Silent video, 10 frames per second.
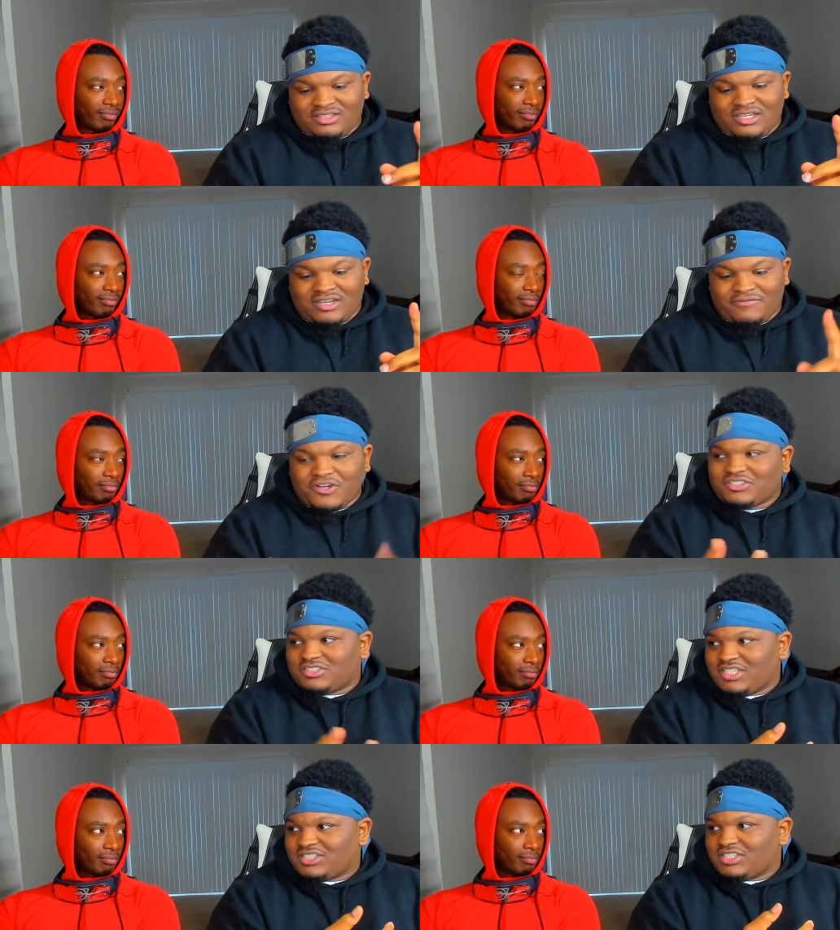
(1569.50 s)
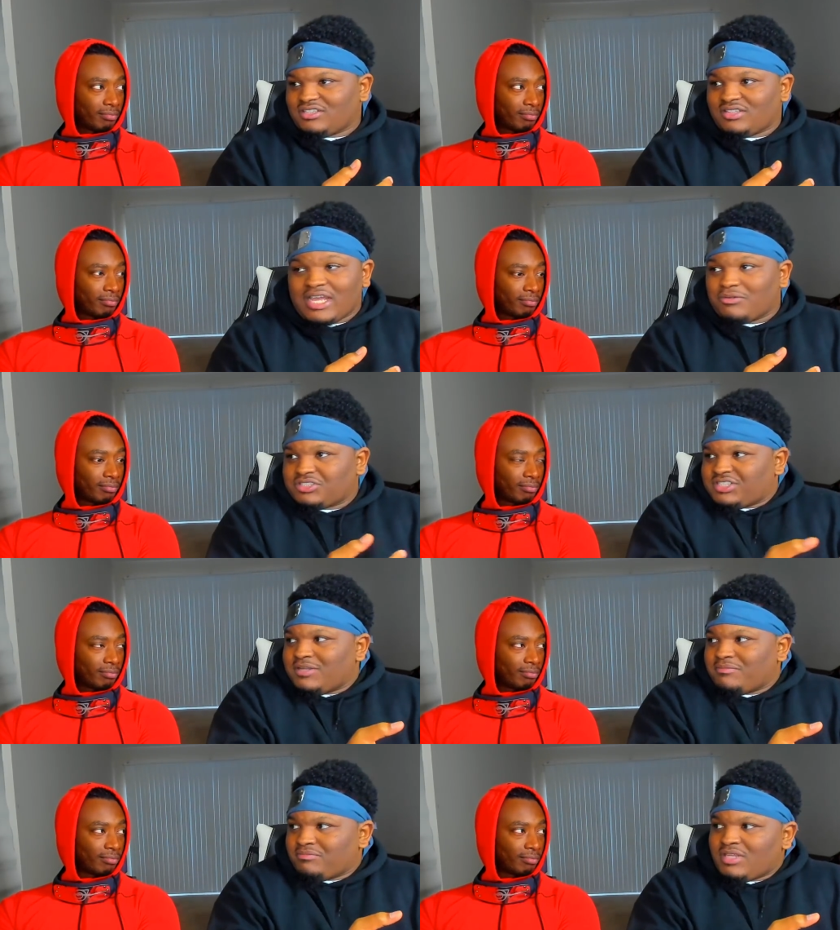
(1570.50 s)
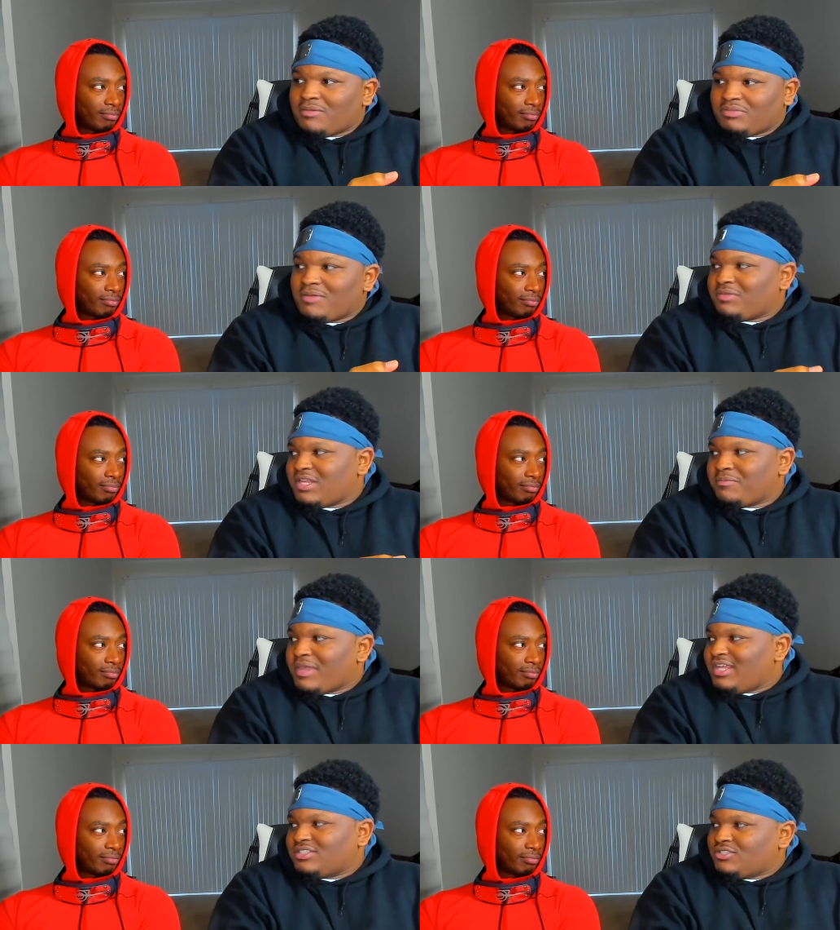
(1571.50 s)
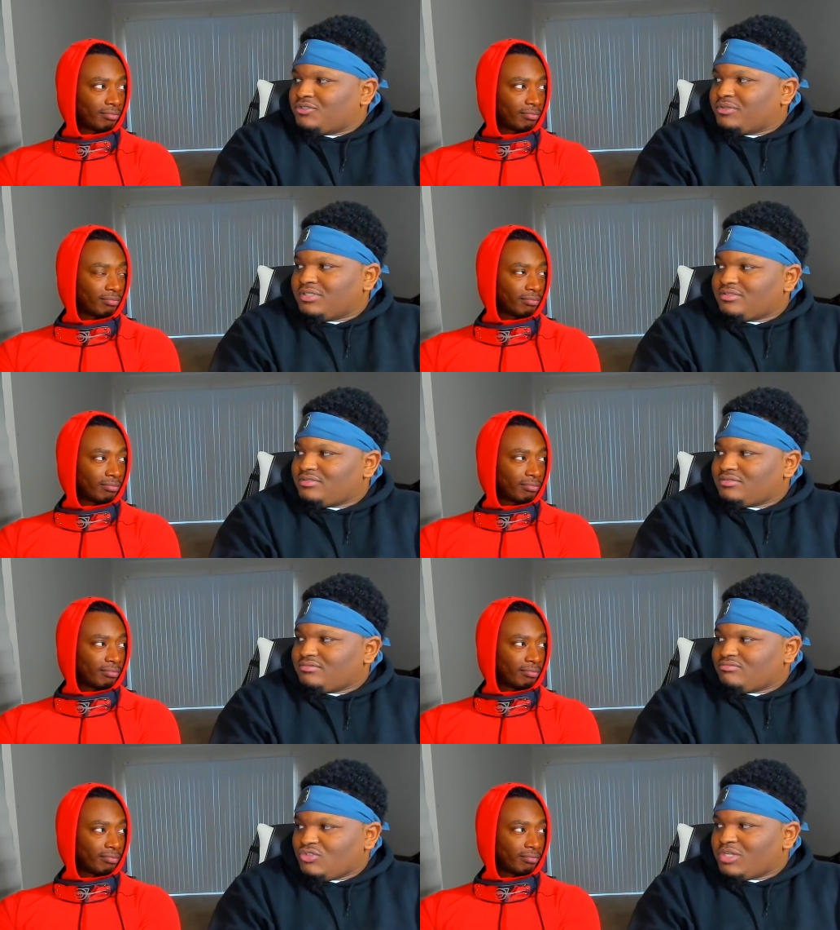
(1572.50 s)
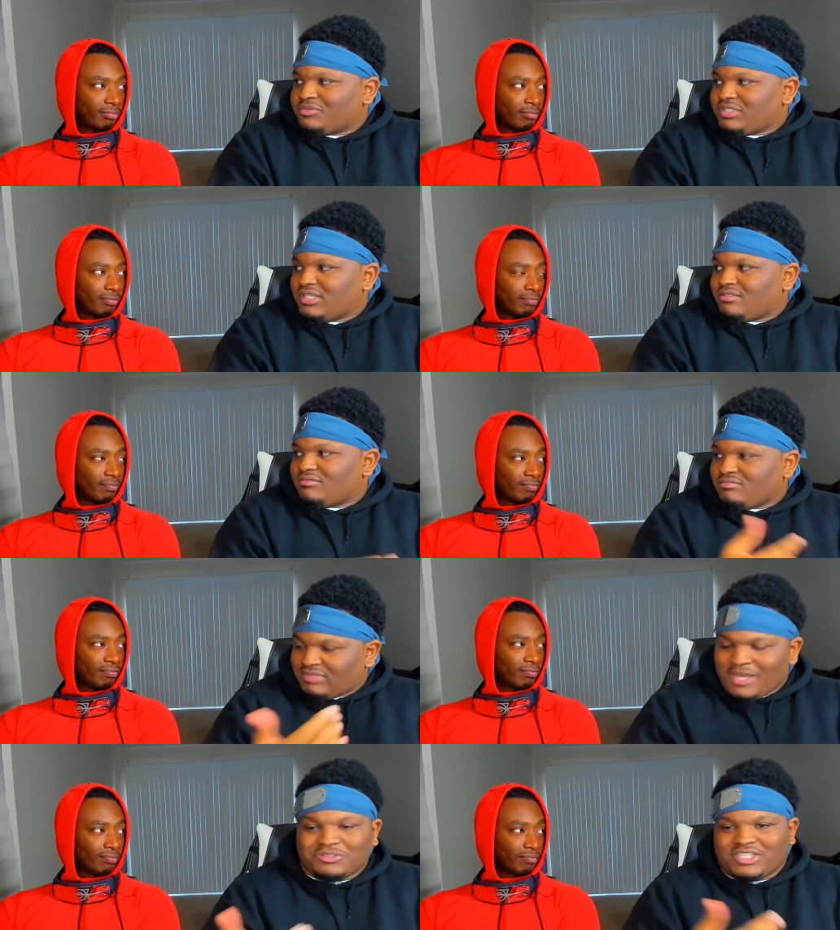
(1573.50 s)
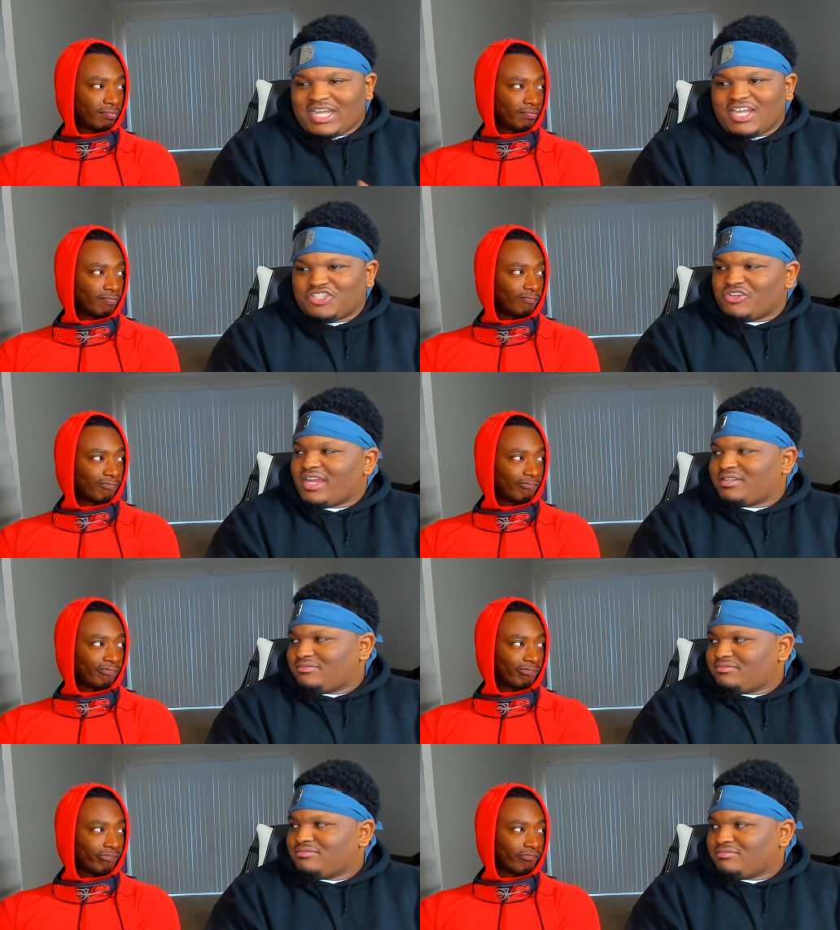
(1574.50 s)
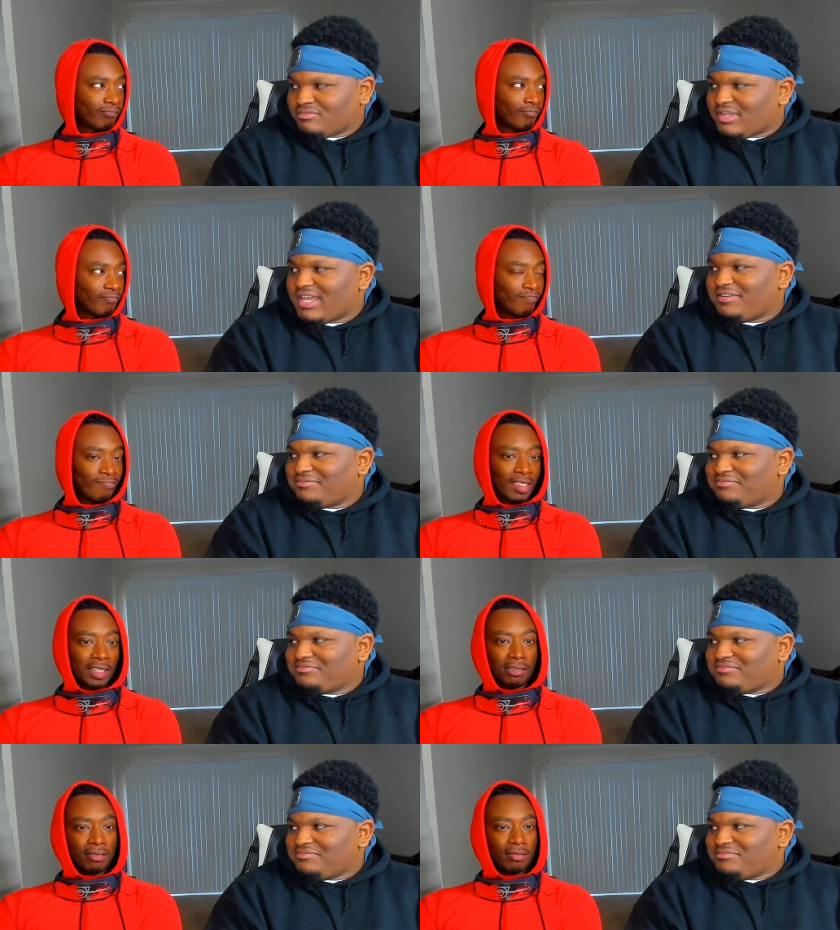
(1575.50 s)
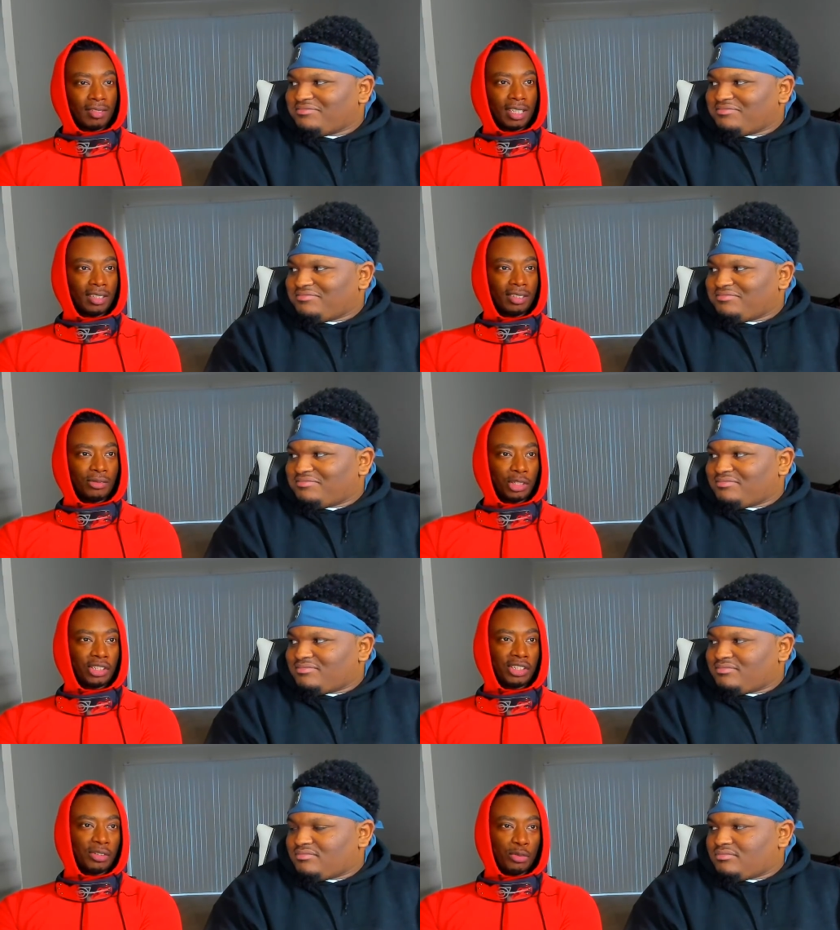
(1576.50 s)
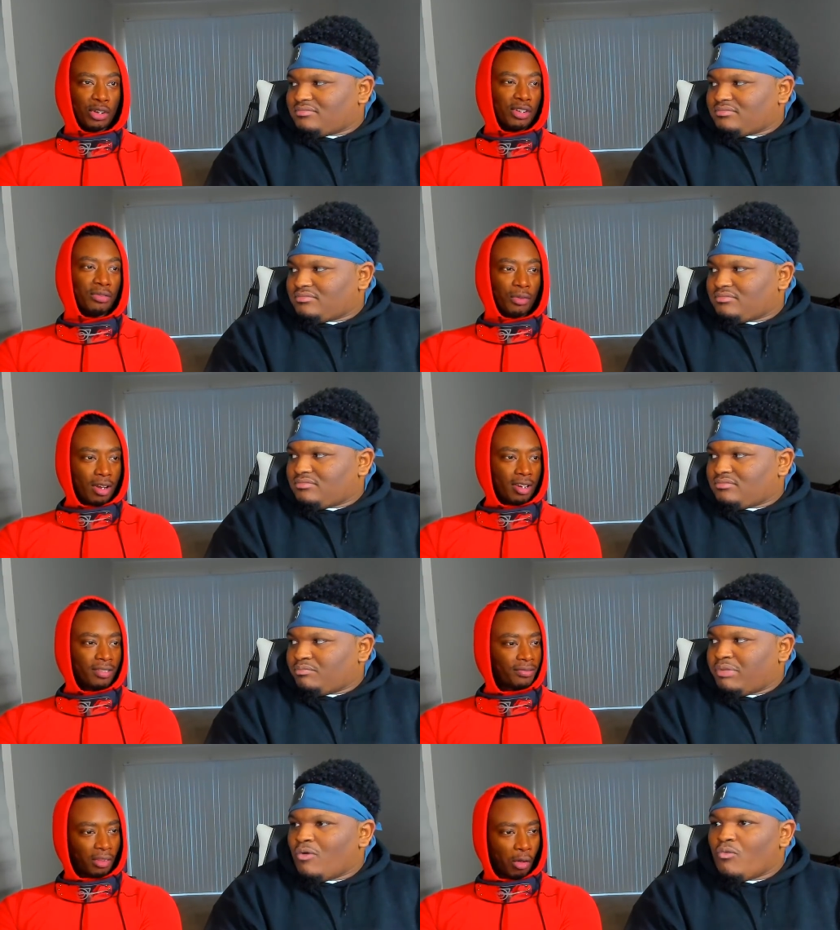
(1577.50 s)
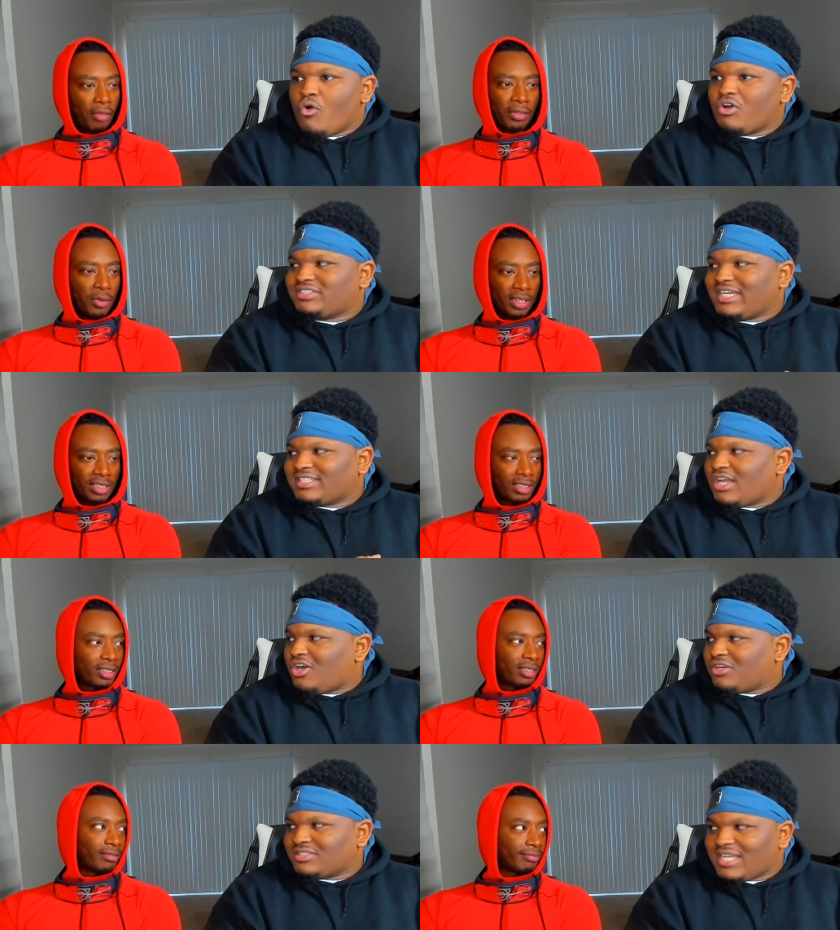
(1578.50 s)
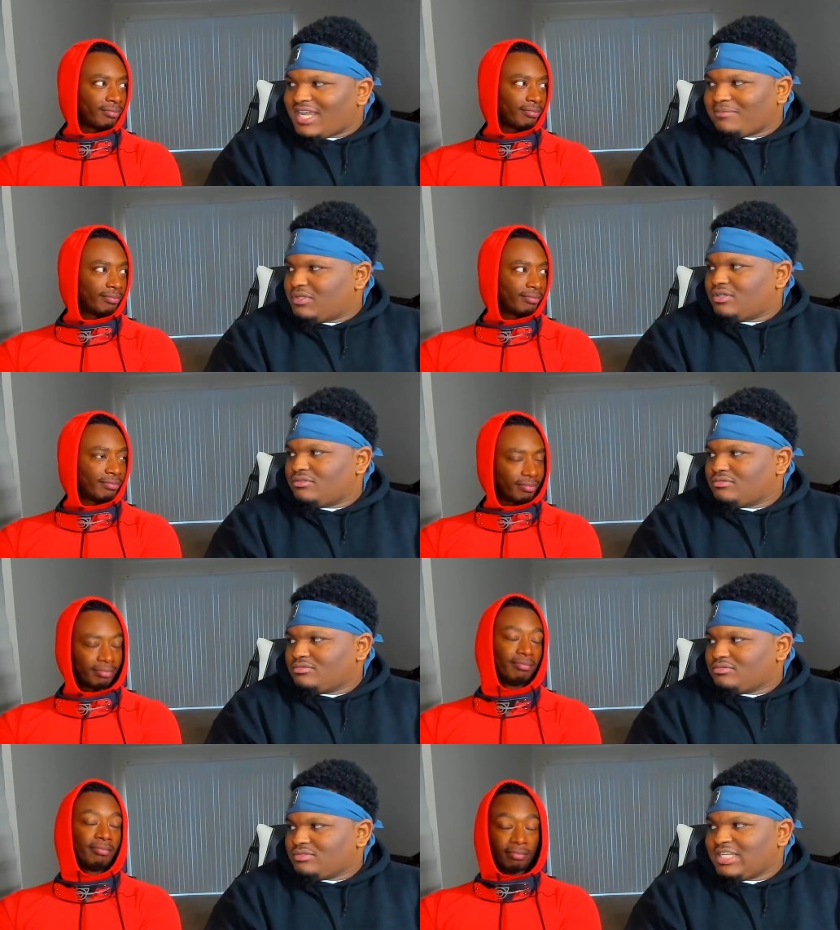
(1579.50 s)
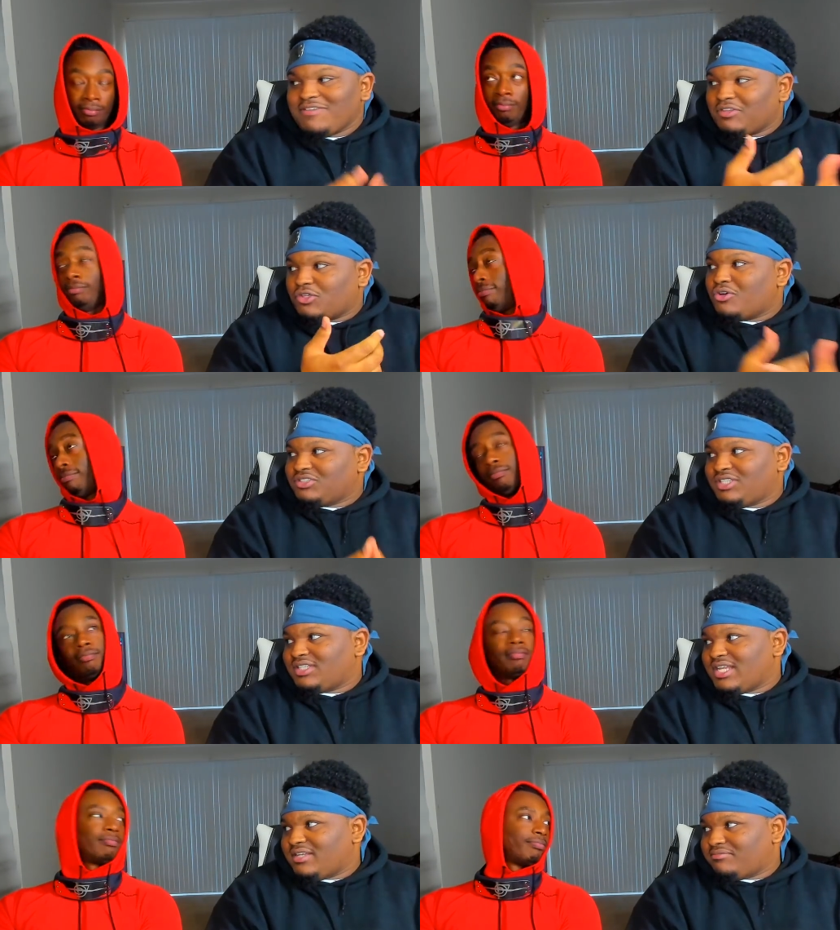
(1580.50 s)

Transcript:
Speaker 1: uh, first decision that was just him him him getting paid to do it. You know what I'm saying? That was a contract.
Speaker 2: Okay. And which he wouldn't have won. but wars war is like
Speaker 1: that all the time though. Even Thor's did that.